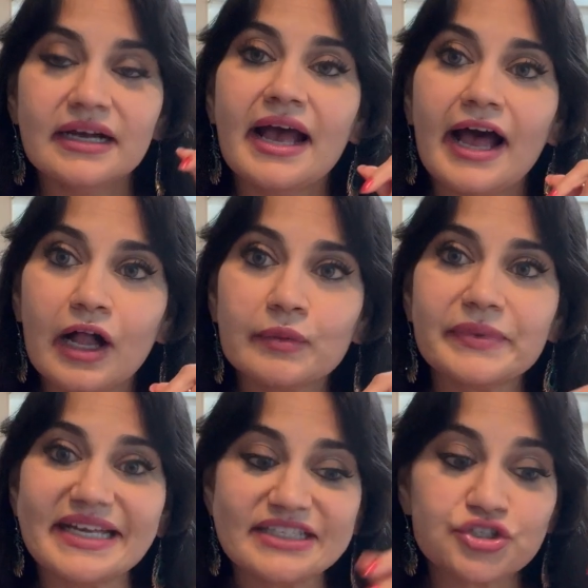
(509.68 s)

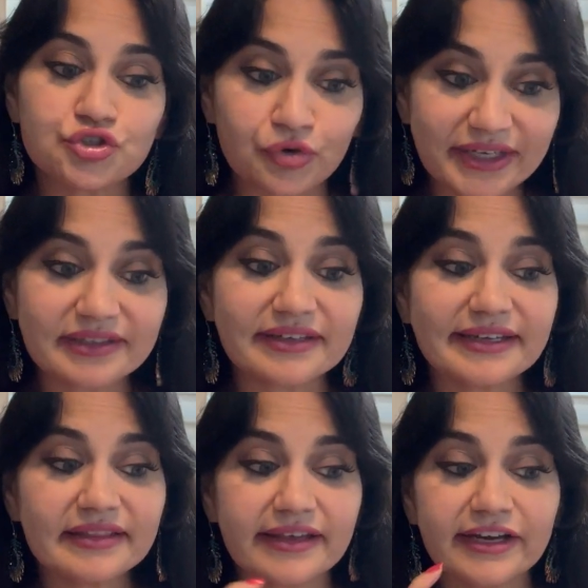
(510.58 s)
help in
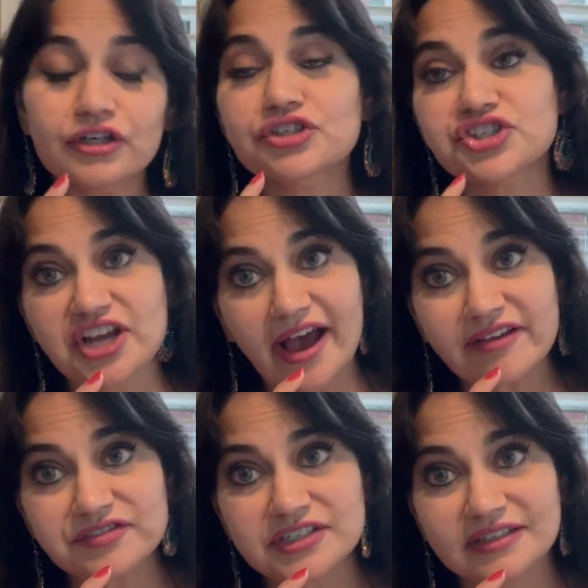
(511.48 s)
strengthening the hair
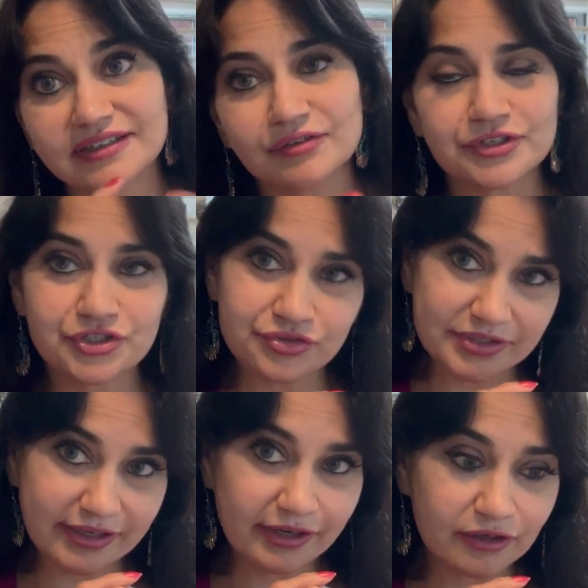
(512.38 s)
shaft,
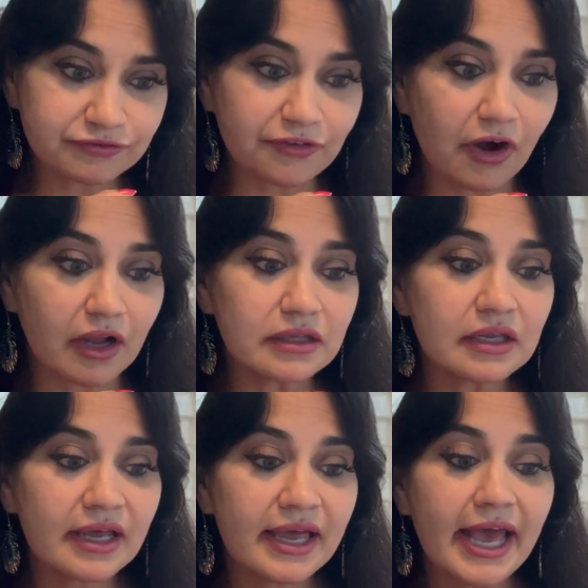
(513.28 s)
reducing hair
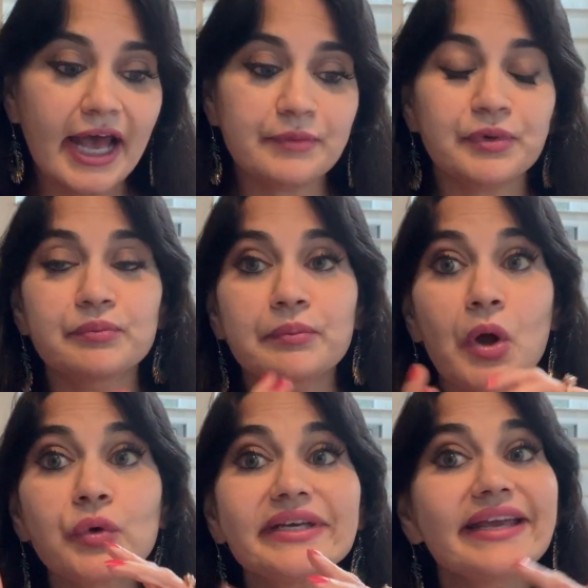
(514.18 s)
fall, and
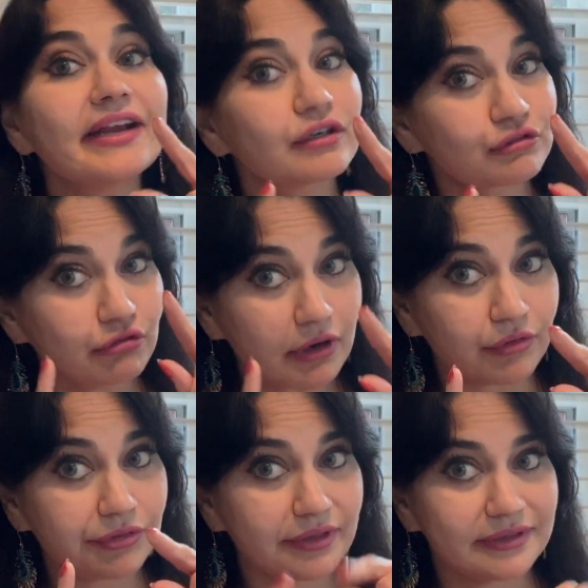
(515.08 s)
promoting hair
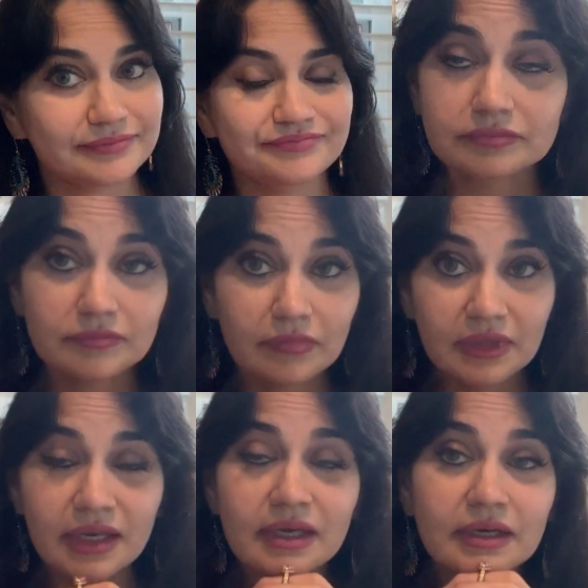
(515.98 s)
growth.
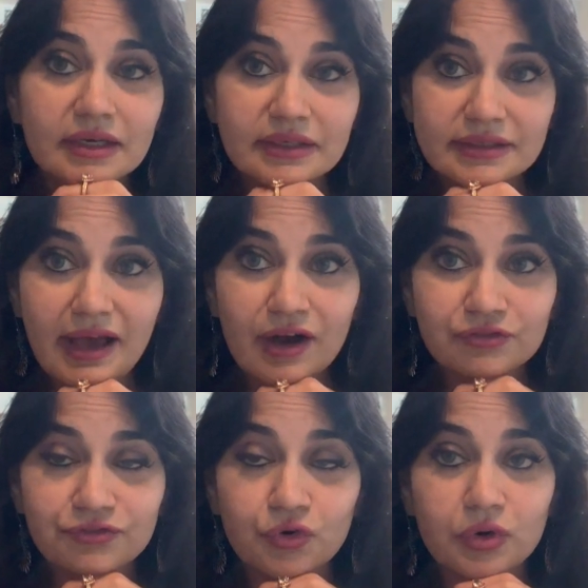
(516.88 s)
Now
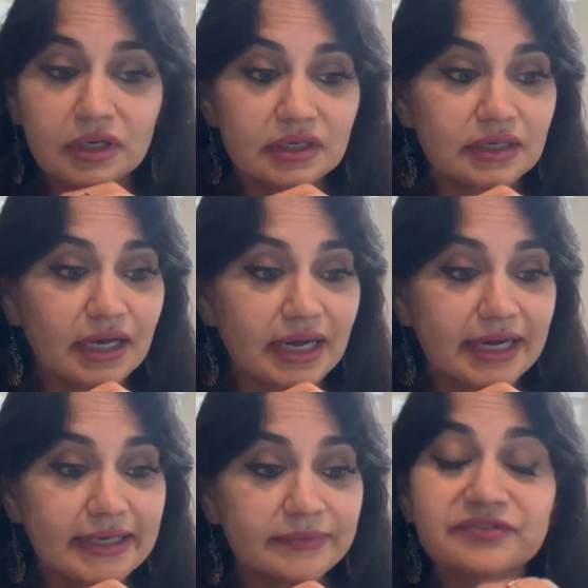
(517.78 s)
for
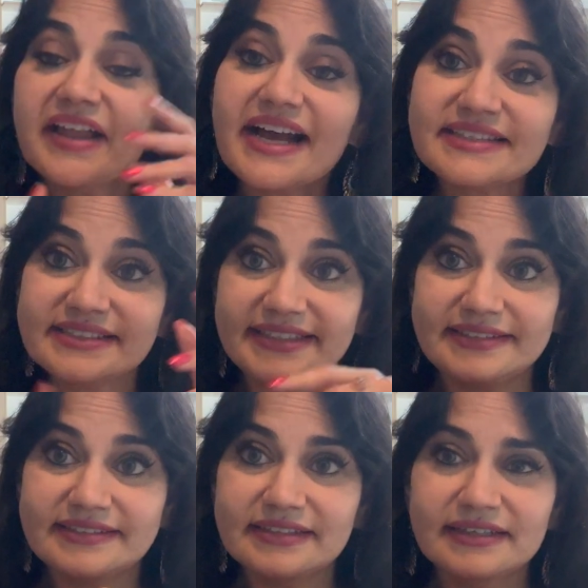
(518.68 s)
flax
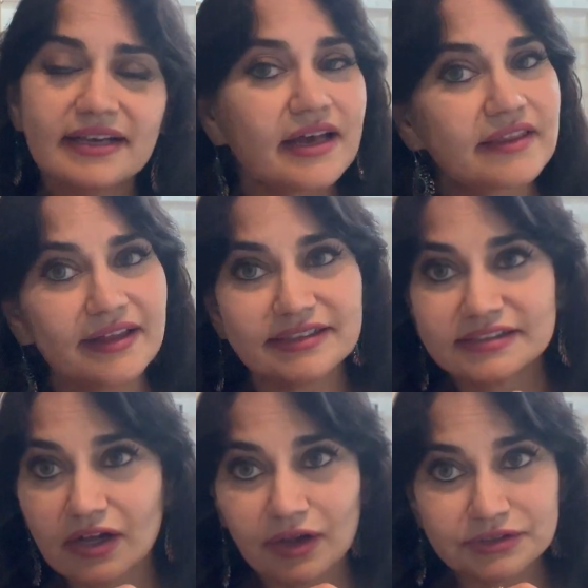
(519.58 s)
seeds, that's
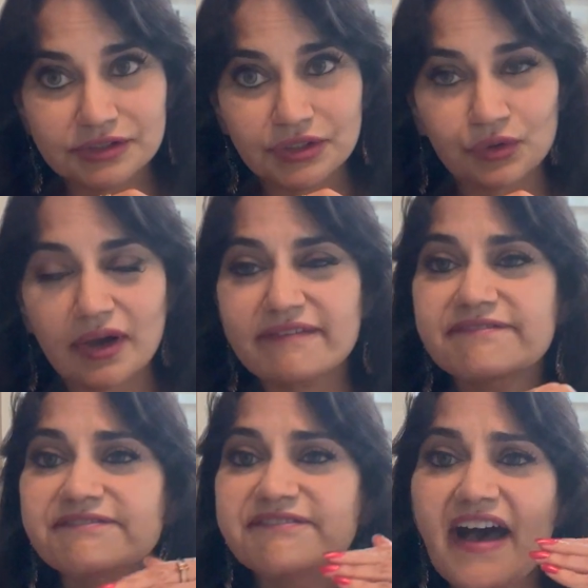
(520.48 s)
also a
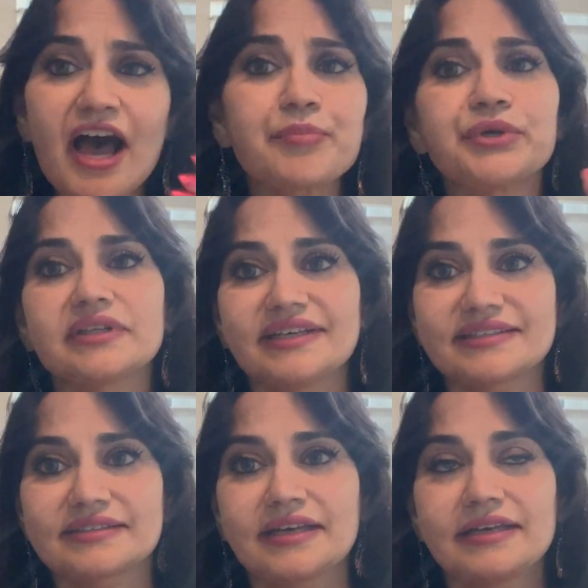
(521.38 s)

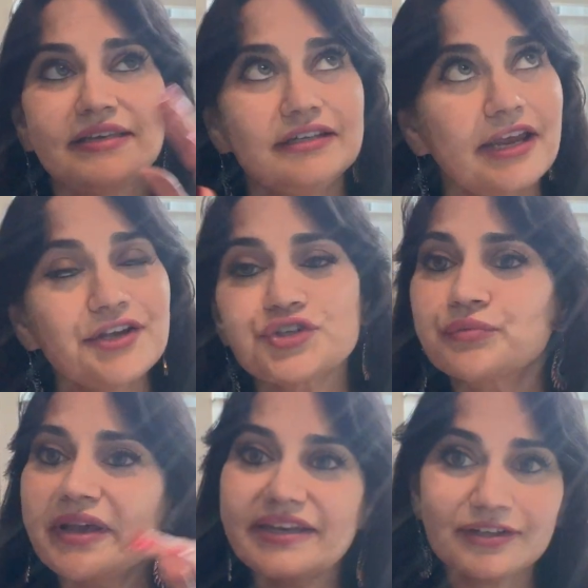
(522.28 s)
fabulous
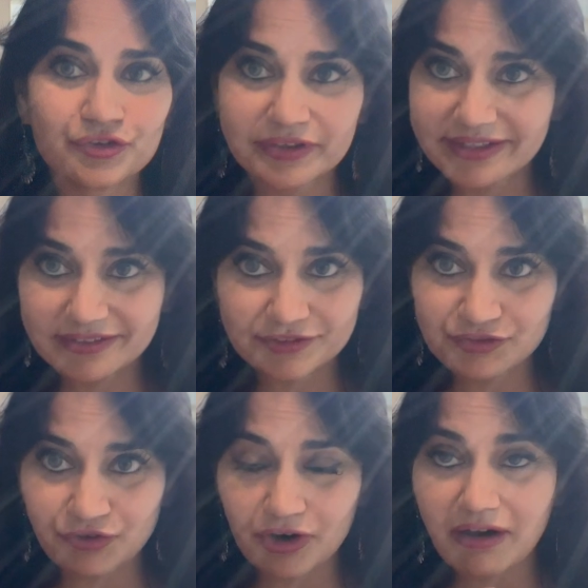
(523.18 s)
nature-made ingredients
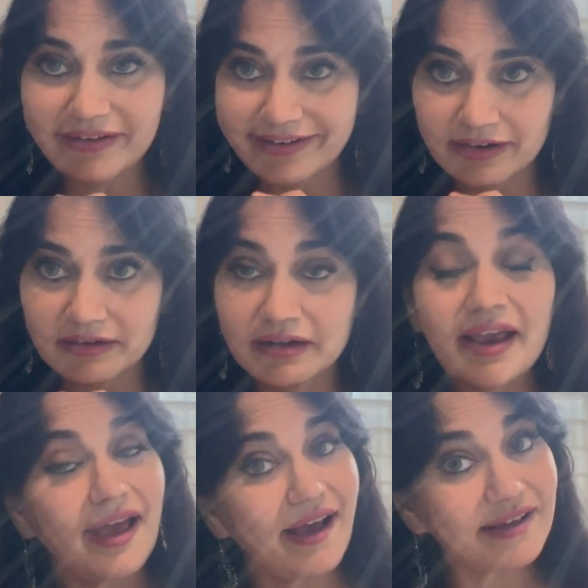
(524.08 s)
for our hair
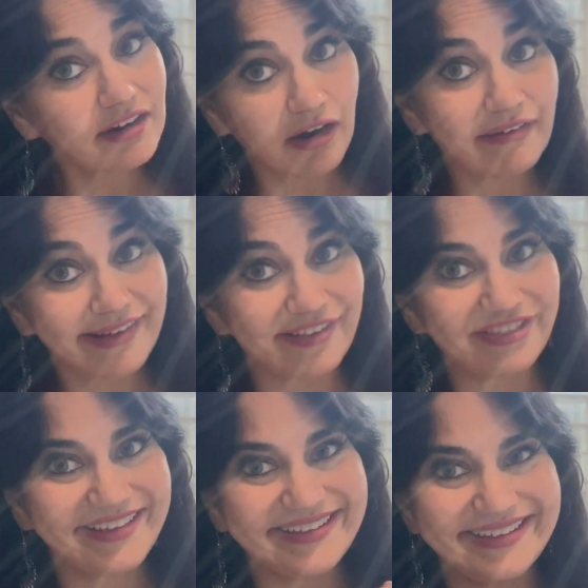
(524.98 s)
and our
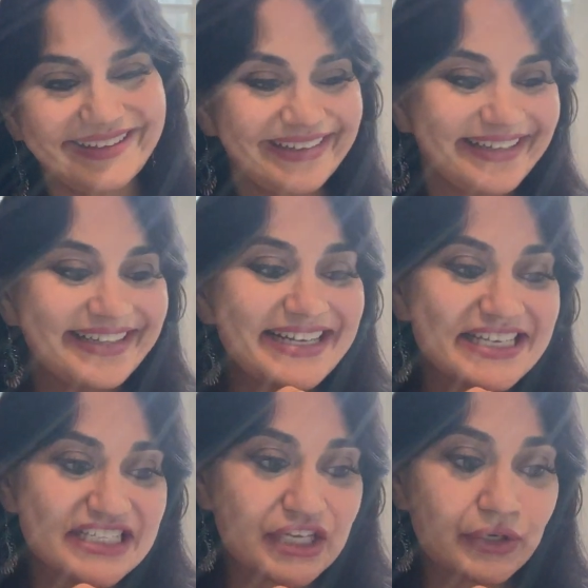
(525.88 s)
health.
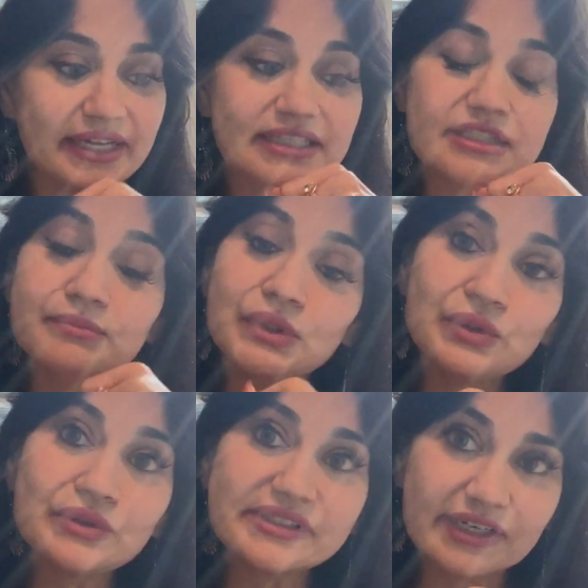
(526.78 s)
So it
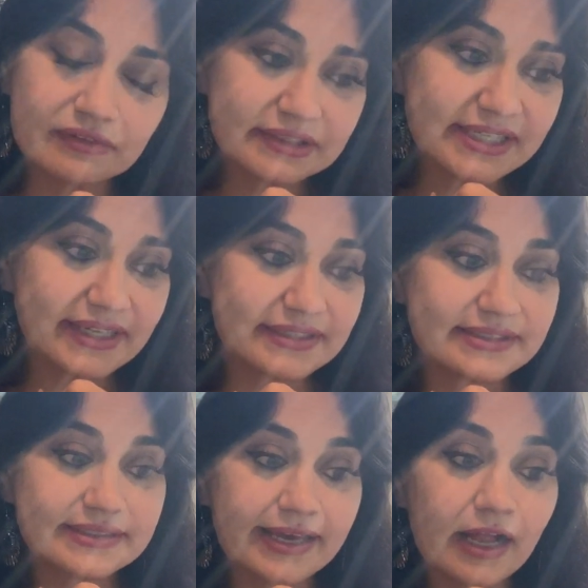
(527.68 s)
smooths irritated
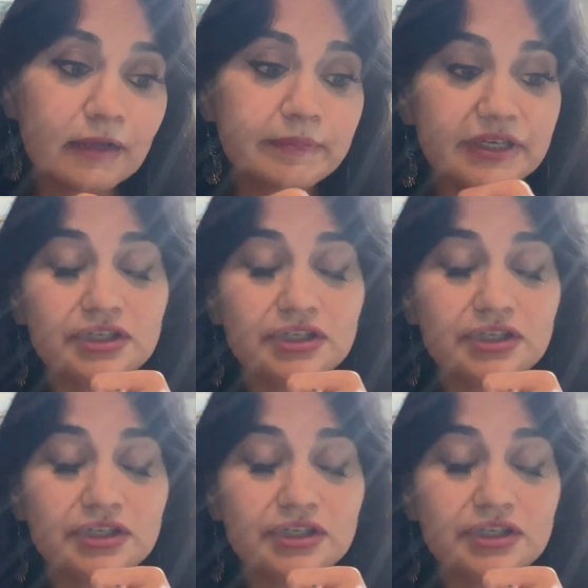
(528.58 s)
scalp and